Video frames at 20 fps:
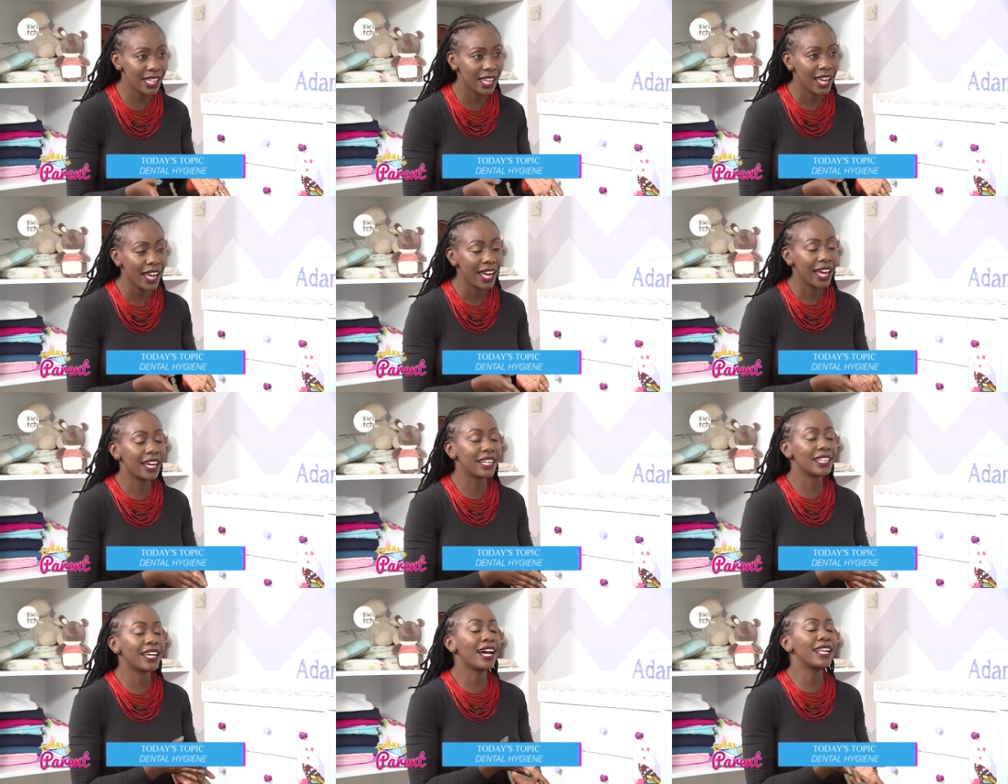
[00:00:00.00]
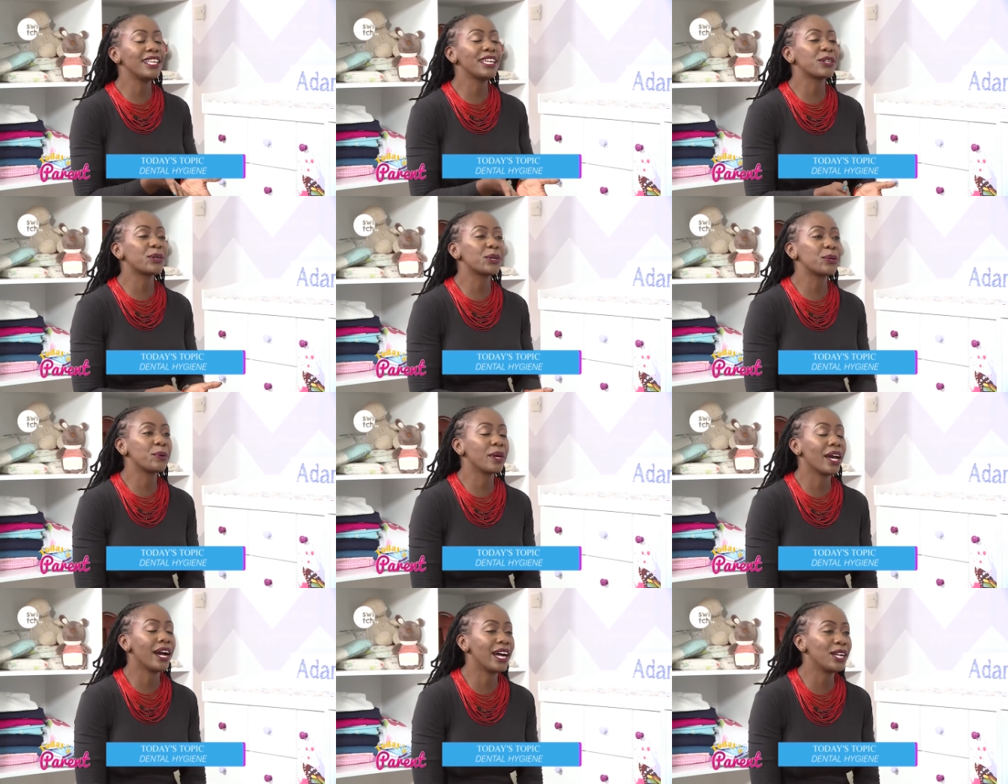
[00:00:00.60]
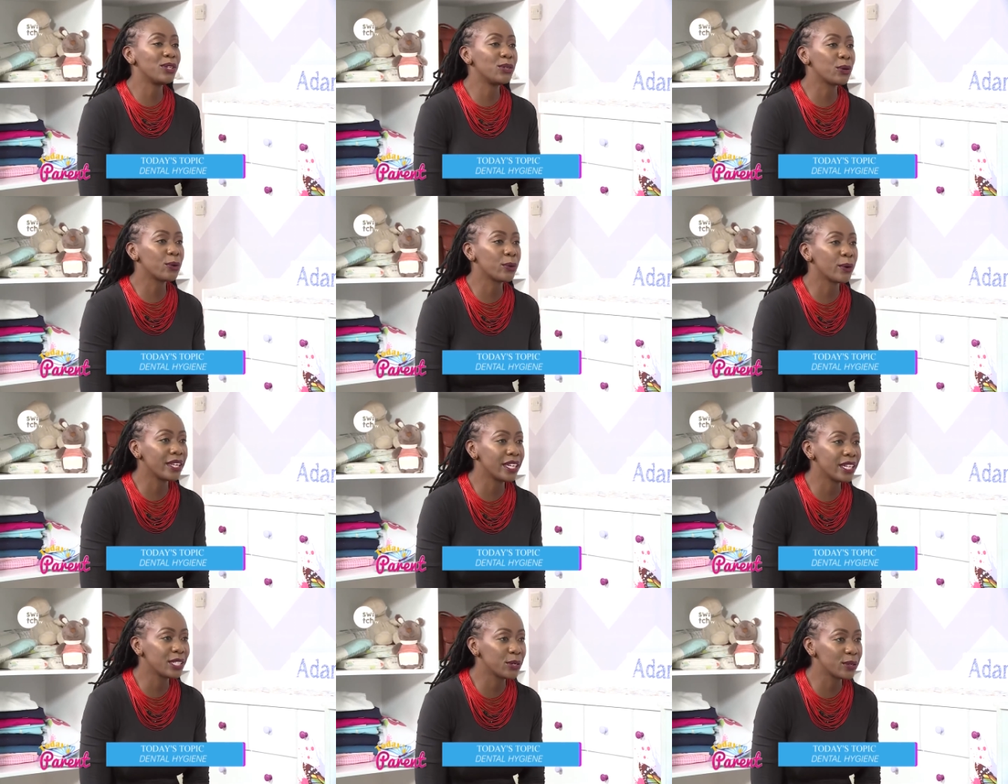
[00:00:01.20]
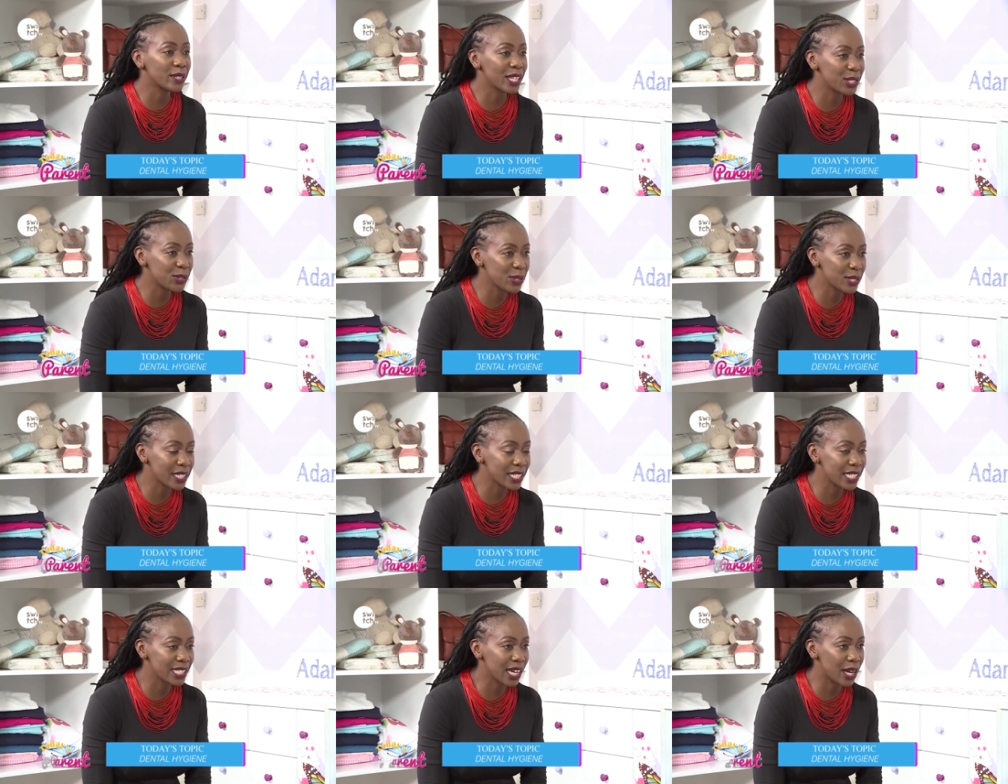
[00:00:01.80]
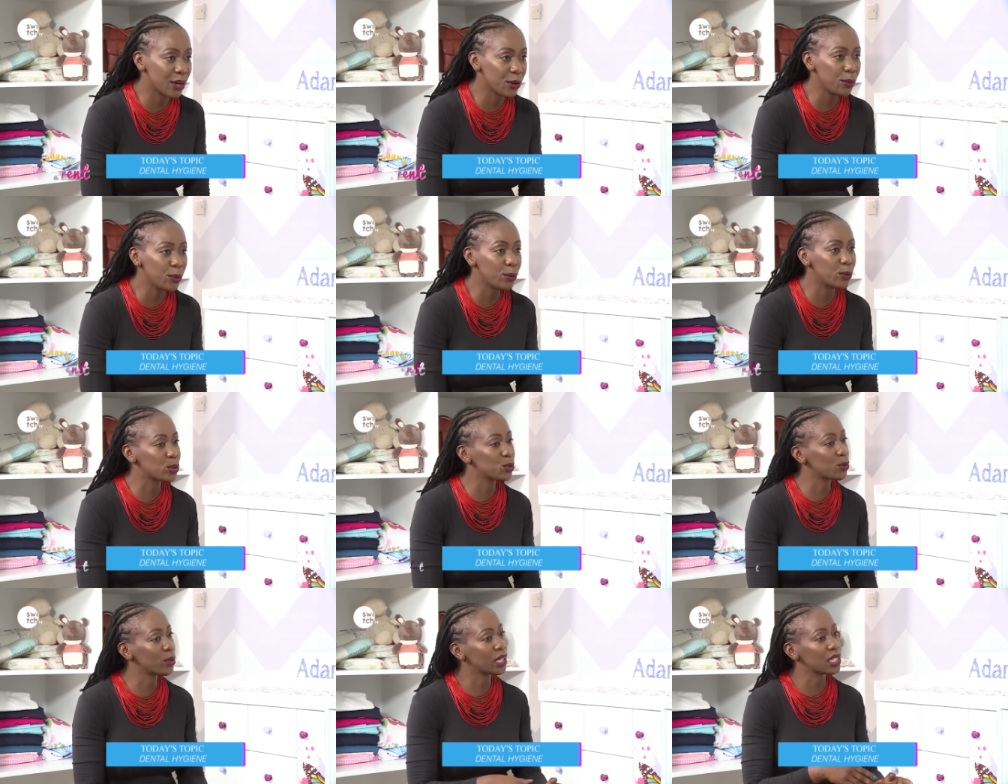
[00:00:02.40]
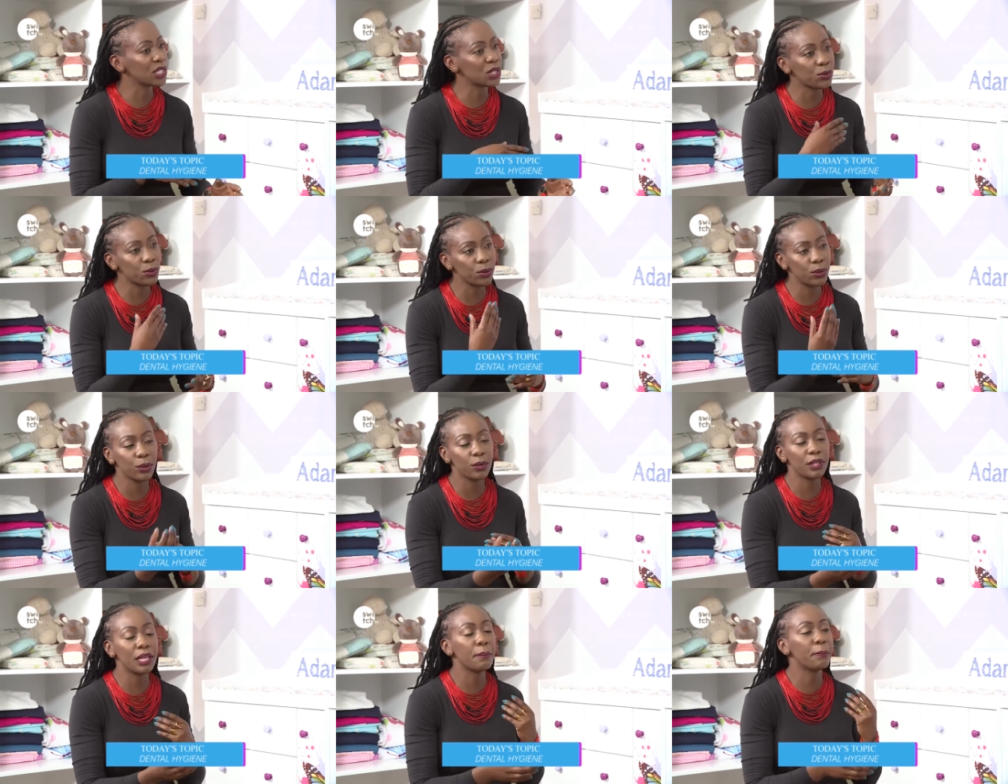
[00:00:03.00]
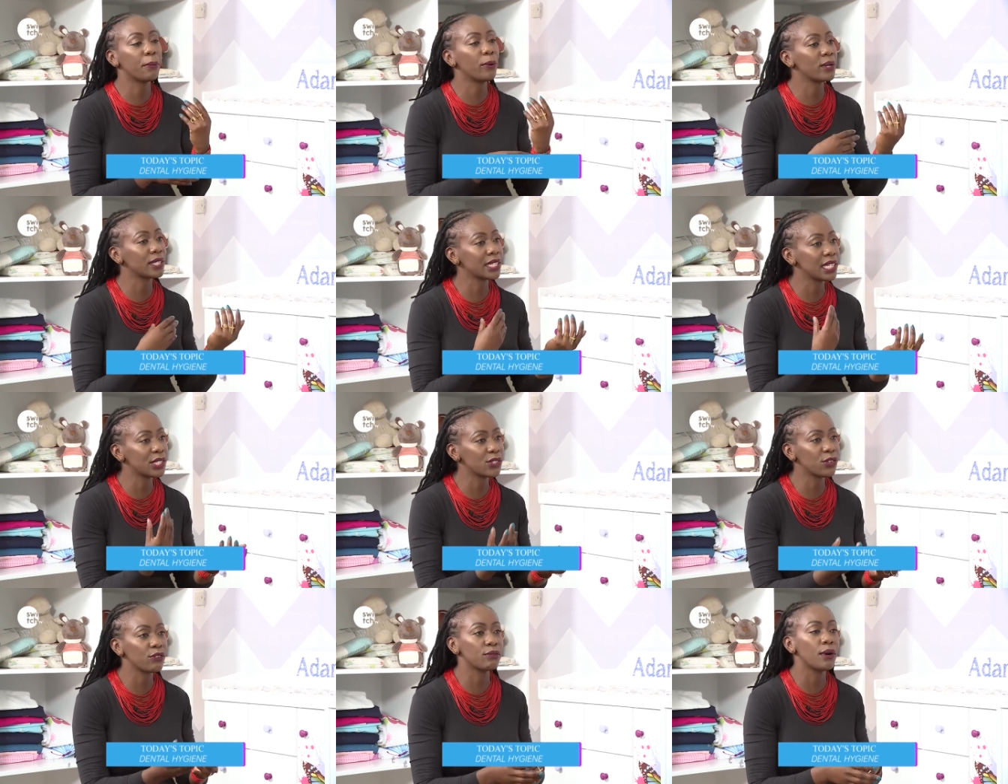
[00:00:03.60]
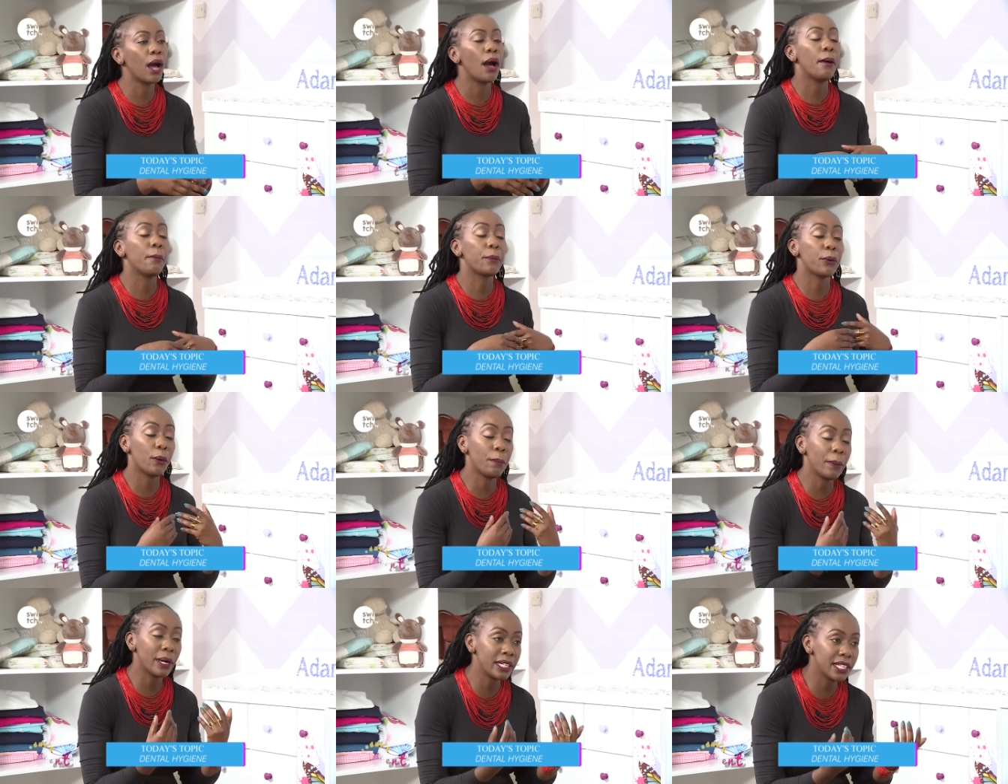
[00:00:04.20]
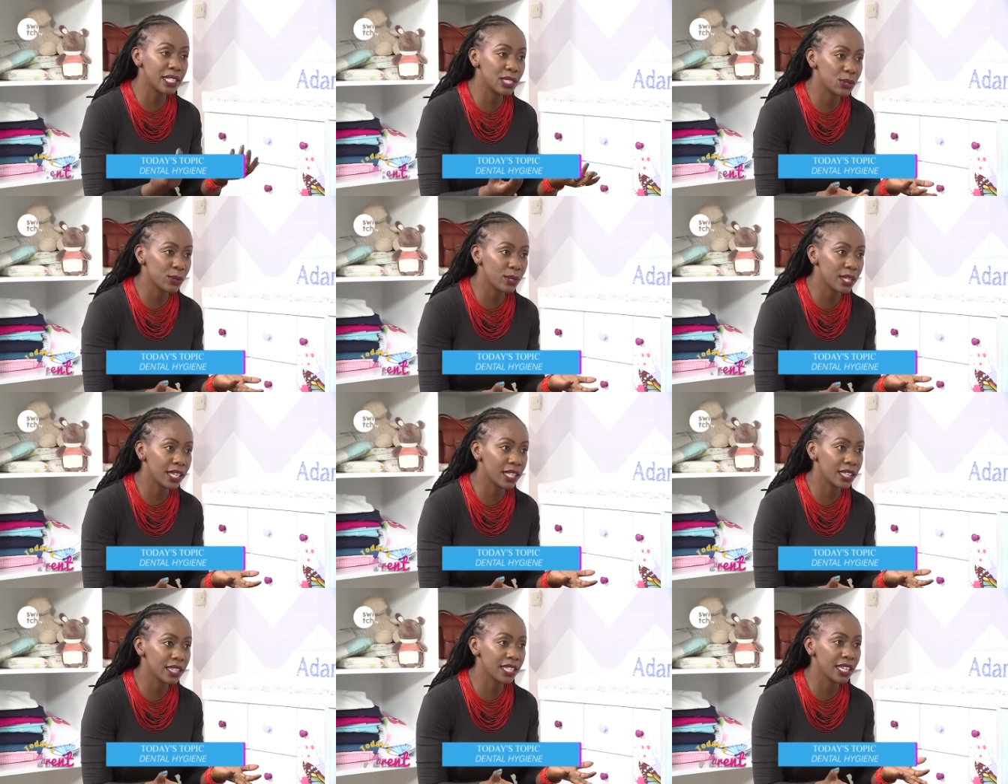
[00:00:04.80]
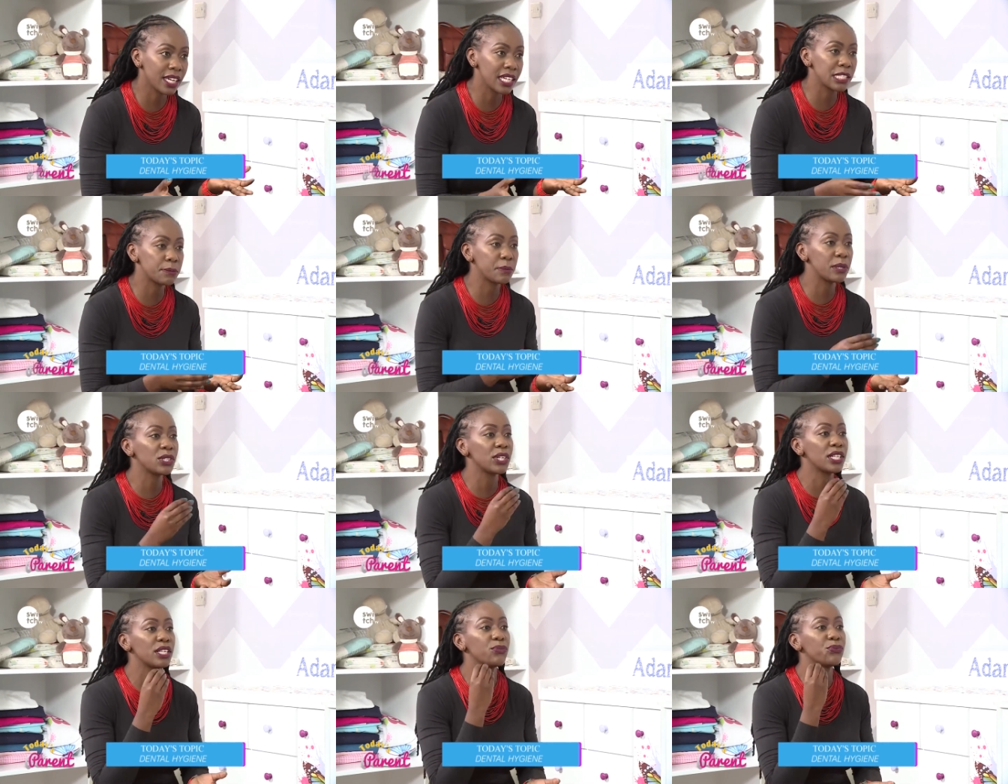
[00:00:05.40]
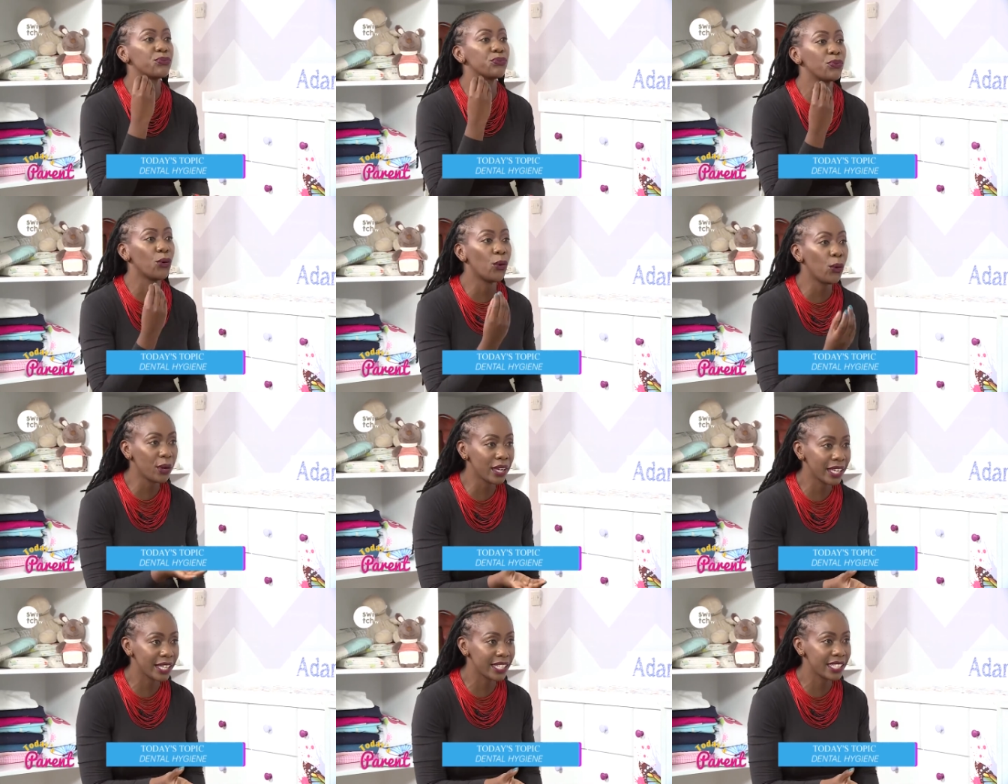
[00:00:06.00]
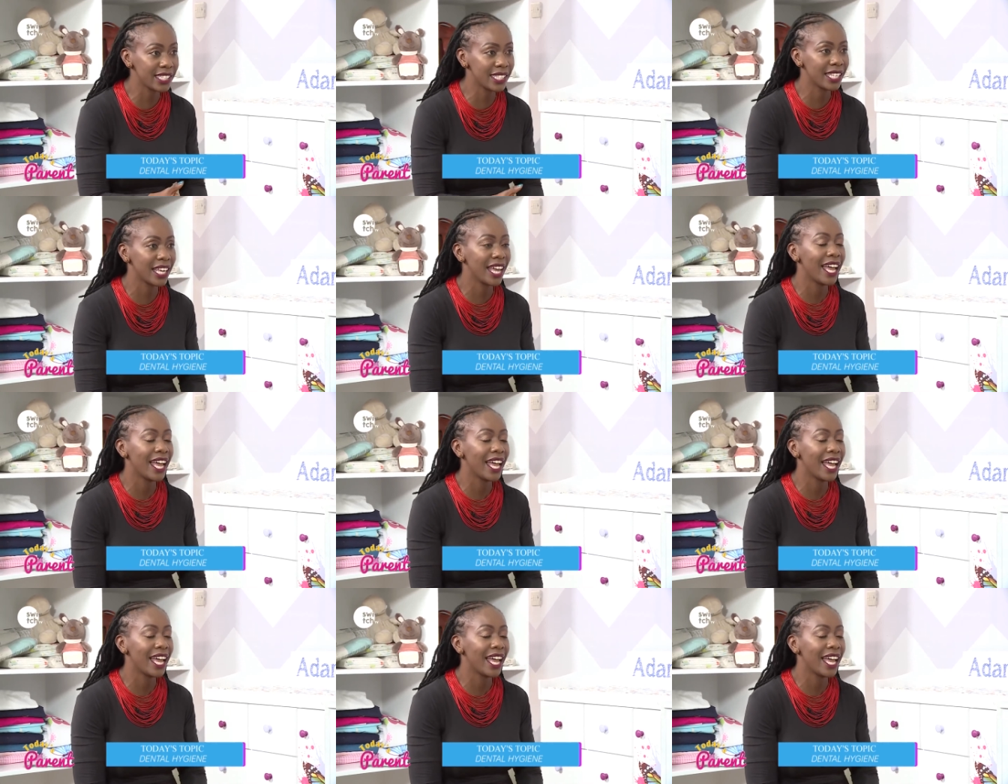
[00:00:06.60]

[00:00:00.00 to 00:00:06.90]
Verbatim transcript: Mm -hmm. And earlier on, we had your colleague, Dr. Jess Gitango, who took us through, you know, the importance of proper dental health care, especially mm. for kids.